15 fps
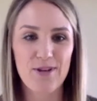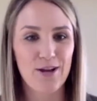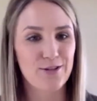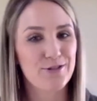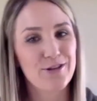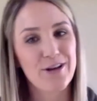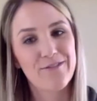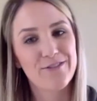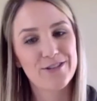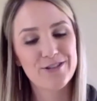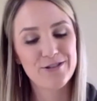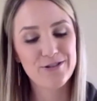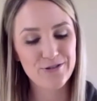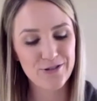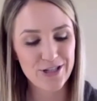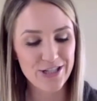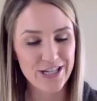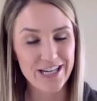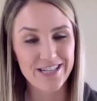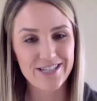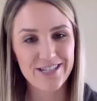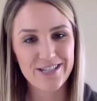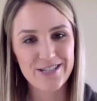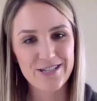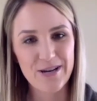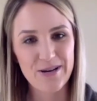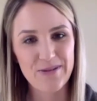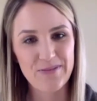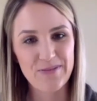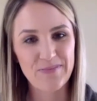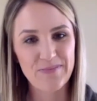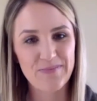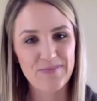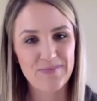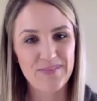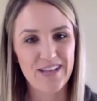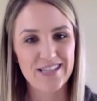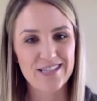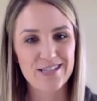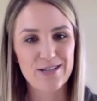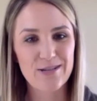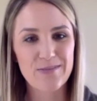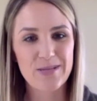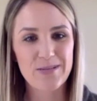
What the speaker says: Your Average Nutritionist. So that's a little bit about